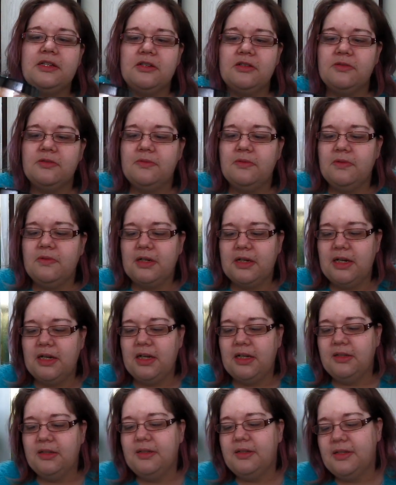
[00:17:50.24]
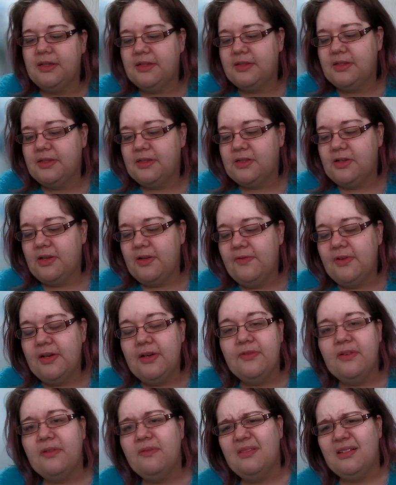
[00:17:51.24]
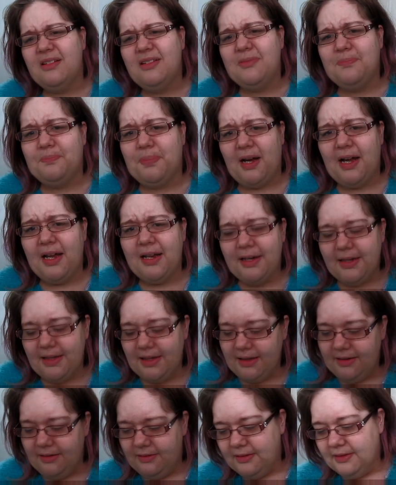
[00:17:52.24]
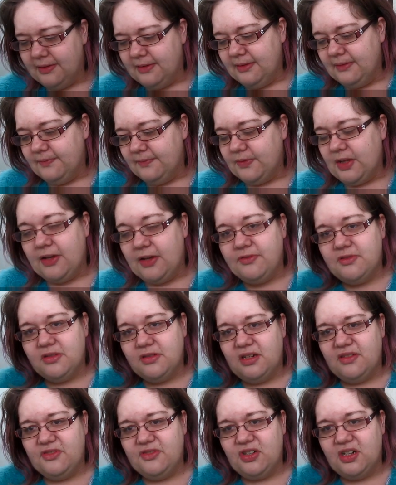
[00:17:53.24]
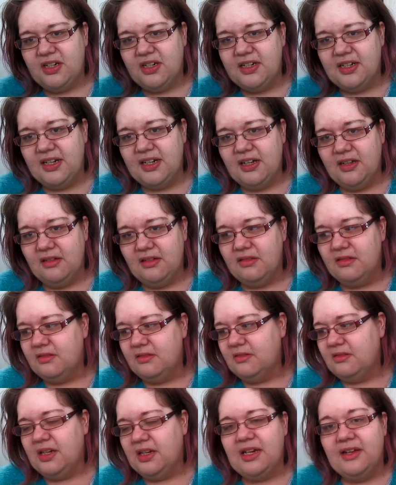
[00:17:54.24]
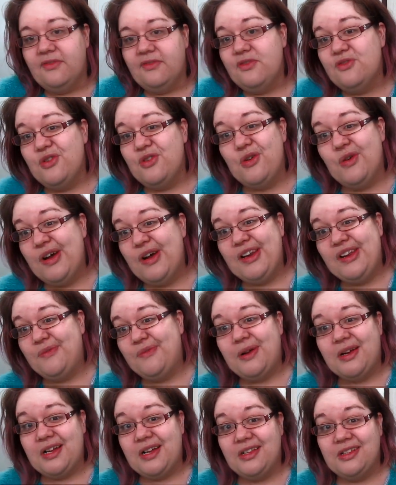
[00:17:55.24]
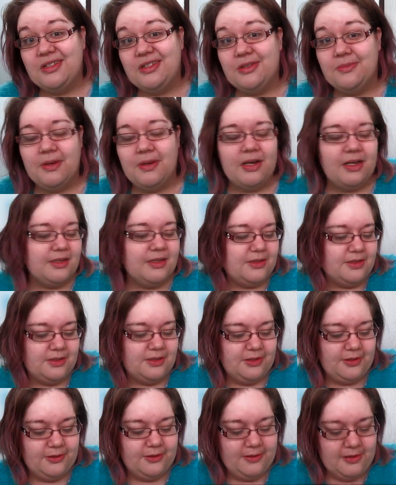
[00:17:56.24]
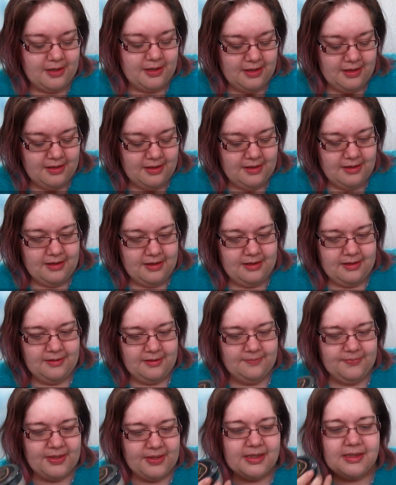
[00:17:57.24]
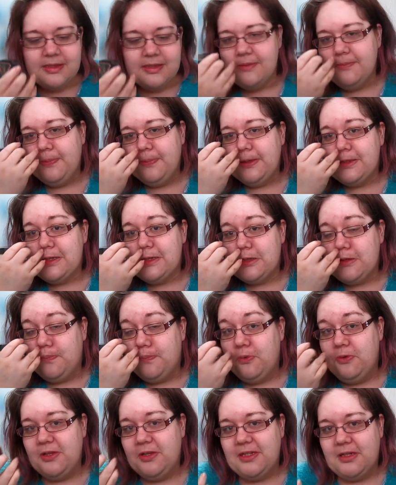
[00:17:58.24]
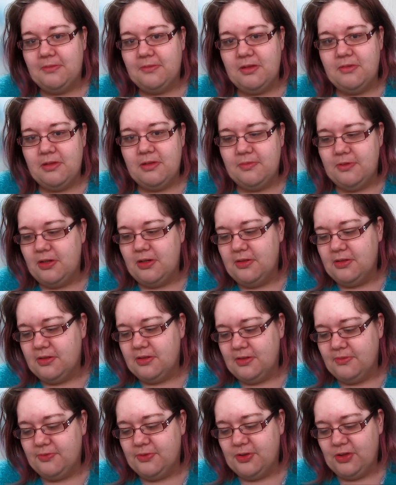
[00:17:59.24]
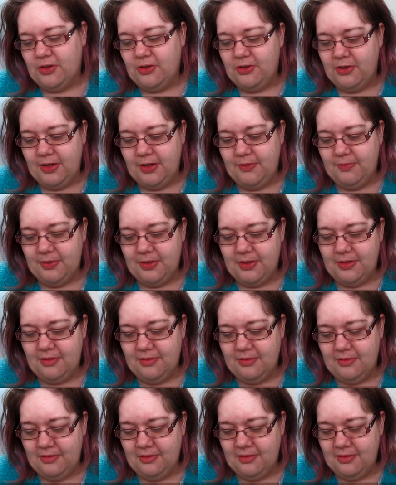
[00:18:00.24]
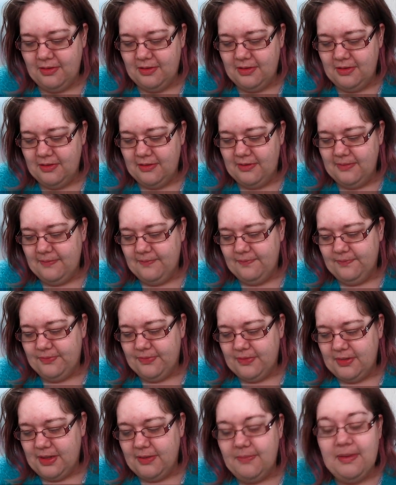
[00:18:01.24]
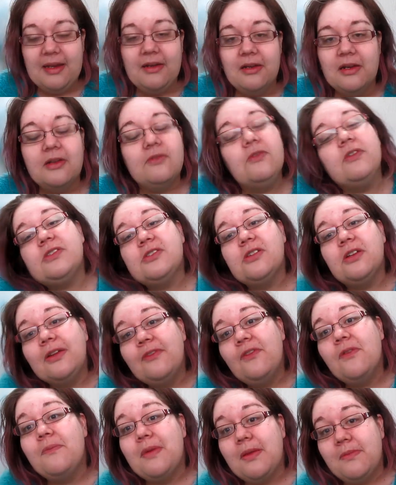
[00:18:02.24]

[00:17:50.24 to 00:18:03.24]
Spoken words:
tells me what colour this is. So even if I wanted to buy it again, after I've tried it out, I have no idea what colour to buy. So that's a bit disappointing, Memebox. I'm sorry, but it's not even